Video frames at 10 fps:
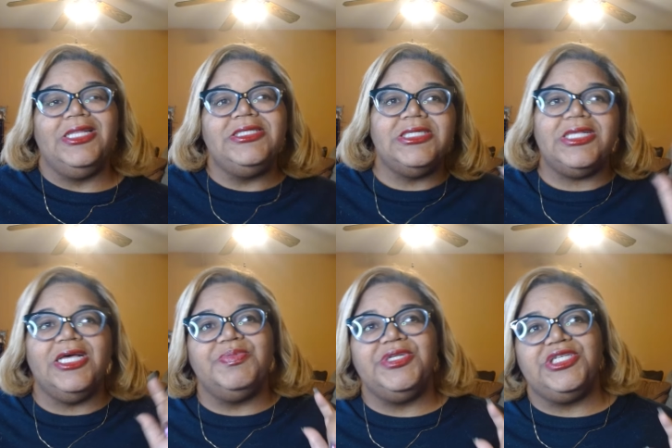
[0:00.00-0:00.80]
Lisa's
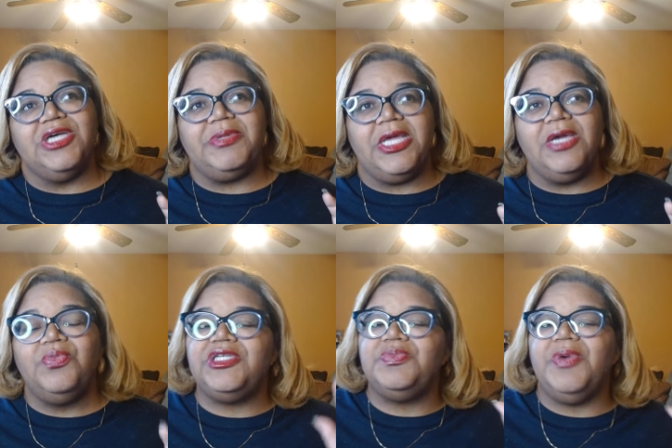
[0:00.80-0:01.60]
husband jumped in,
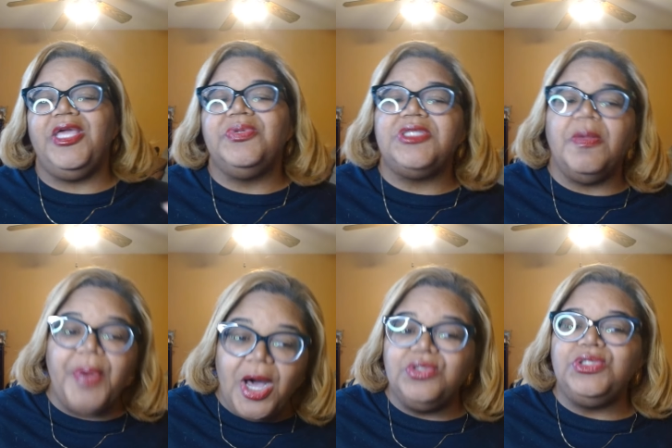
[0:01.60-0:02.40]
which is what he was
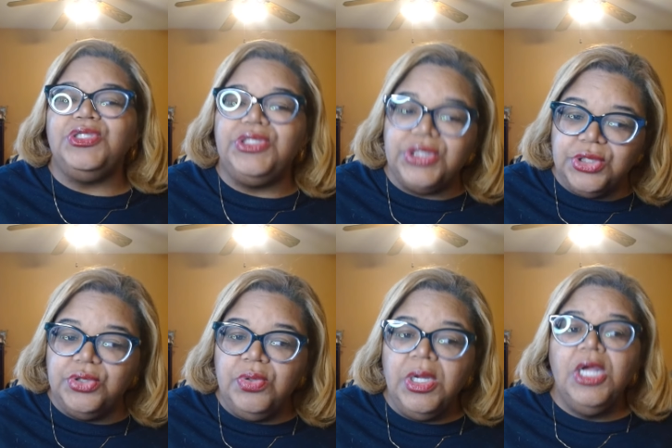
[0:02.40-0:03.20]
supposed to
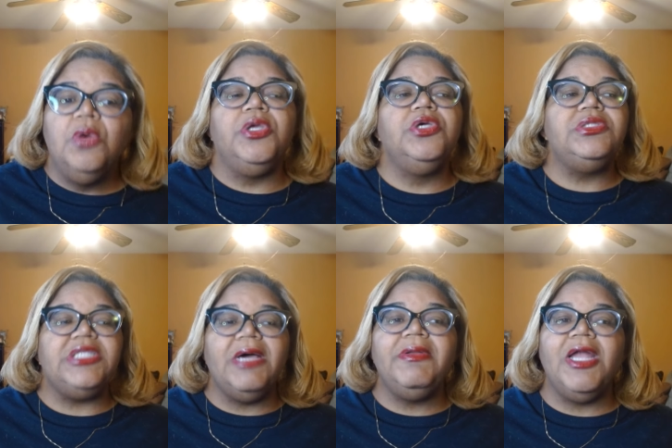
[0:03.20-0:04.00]
do. When you
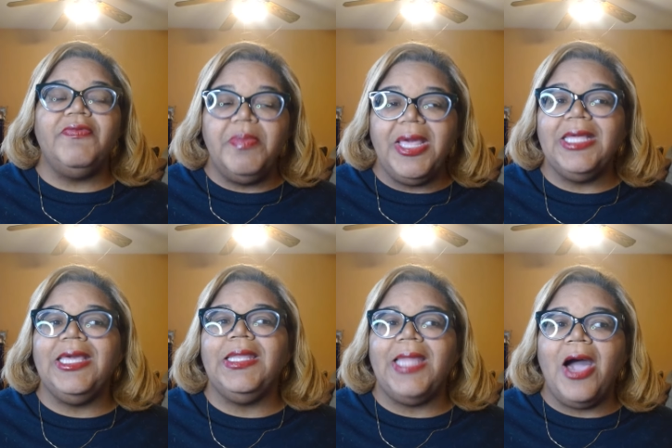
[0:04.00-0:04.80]
see another man
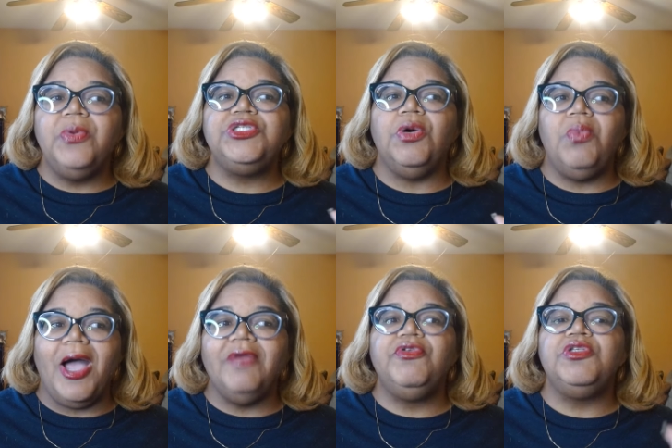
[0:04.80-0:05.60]
get loud with your
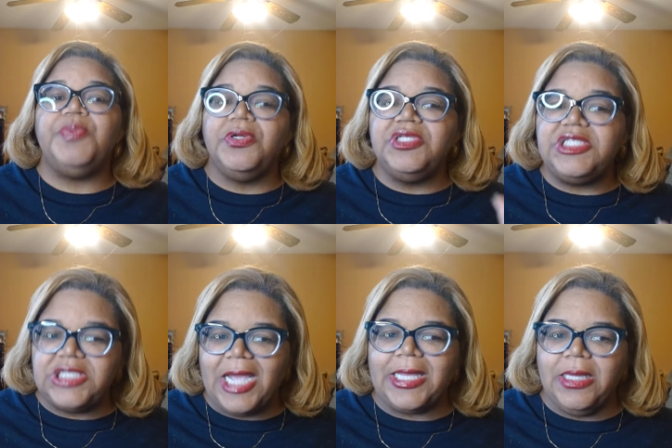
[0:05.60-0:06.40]
wife, you're supposed to
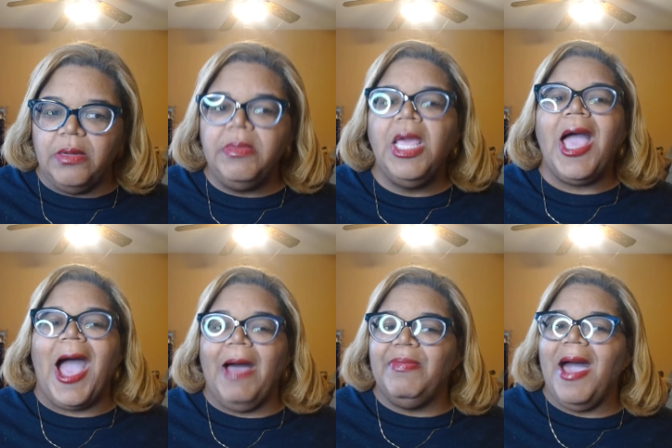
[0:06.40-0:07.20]
check him.
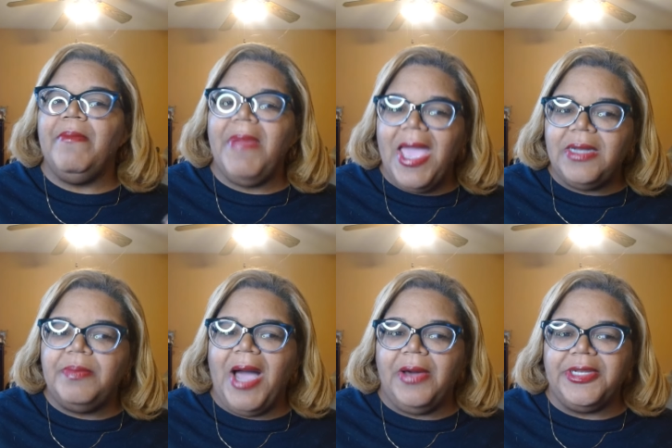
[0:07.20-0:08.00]
I'm not mad
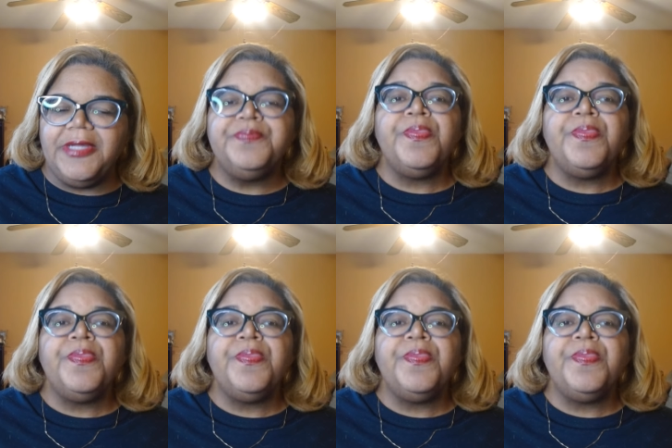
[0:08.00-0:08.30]
about it.